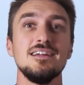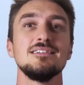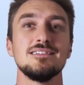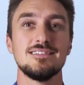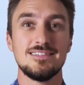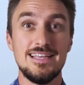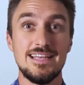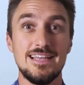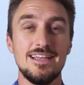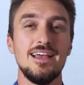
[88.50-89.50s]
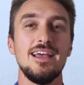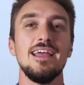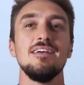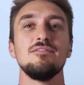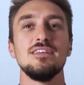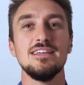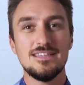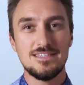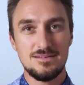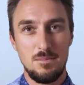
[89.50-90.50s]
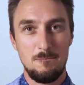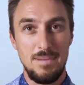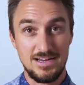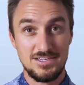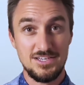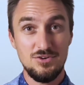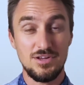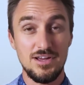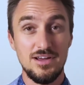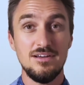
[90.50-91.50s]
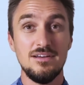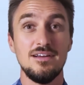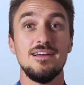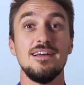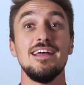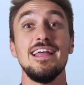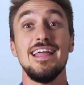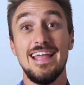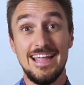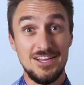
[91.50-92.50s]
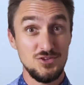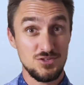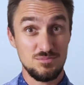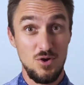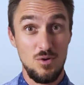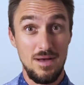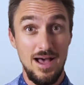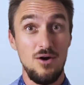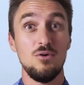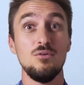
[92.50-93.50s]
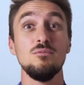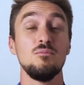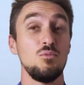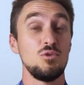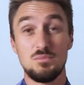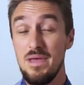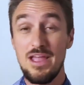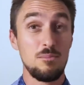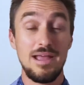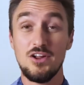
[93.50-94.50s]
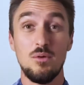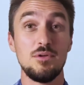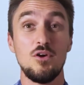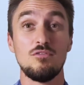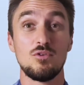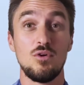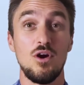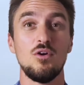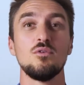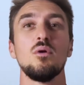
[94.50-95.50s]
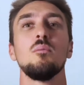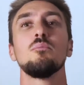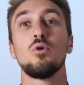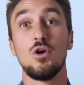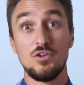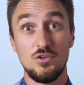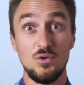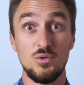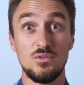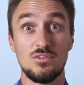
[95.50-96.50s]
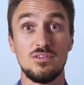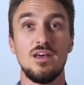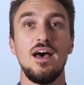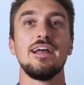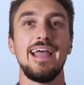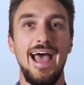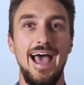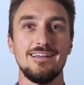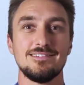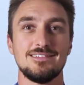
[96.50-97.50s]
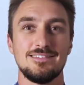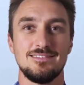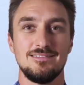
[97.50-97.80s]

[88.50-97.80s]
to see if these bacteria in your small bowel, which may or may not be overgrown, produce a gas.